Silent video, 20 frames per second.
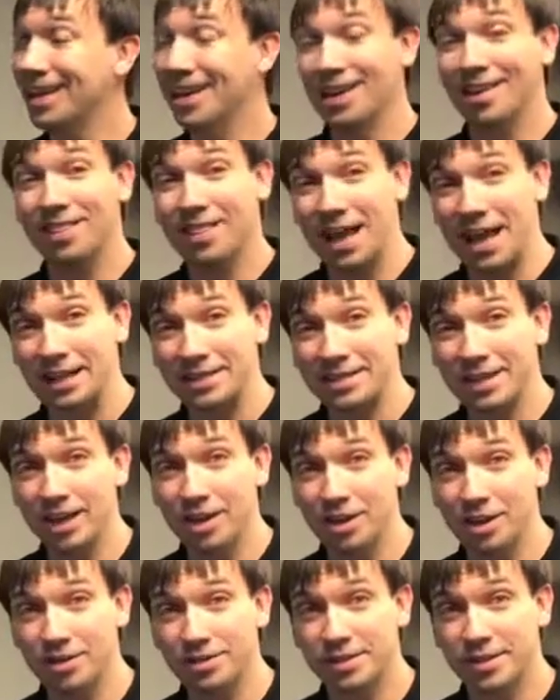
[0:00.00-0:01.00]
And that's how
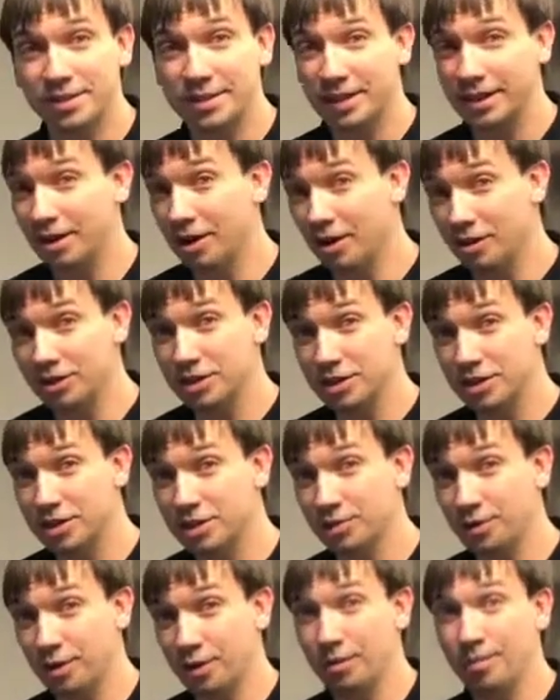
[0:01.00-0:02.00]
you use the technology in
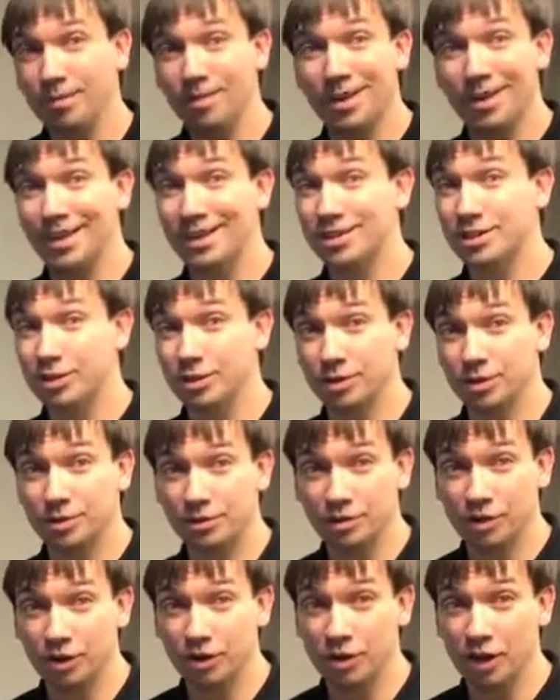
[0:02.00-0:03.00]
this room. To
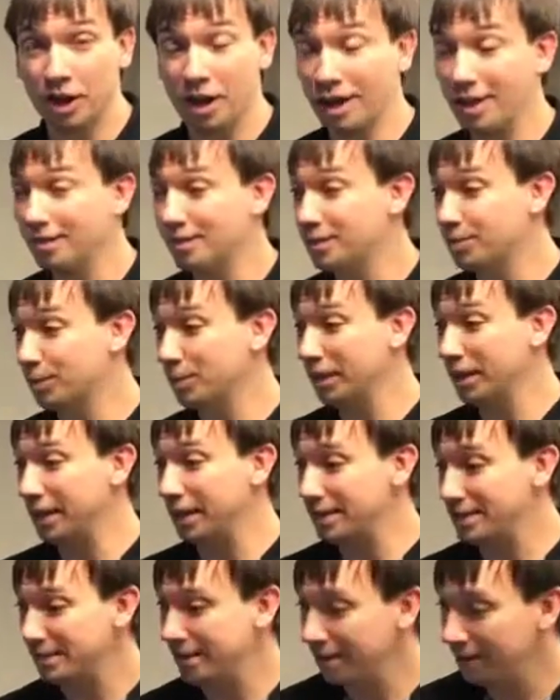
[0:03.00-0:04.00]
turn it off, it's pretty
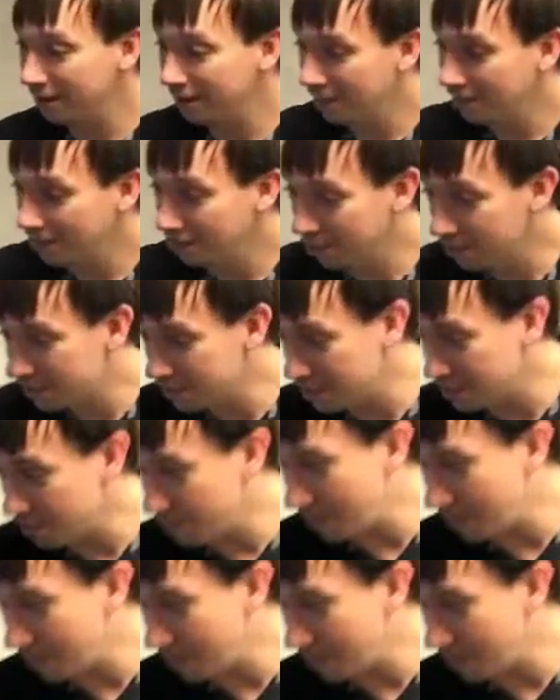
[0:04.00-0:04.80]
easy. You just hit the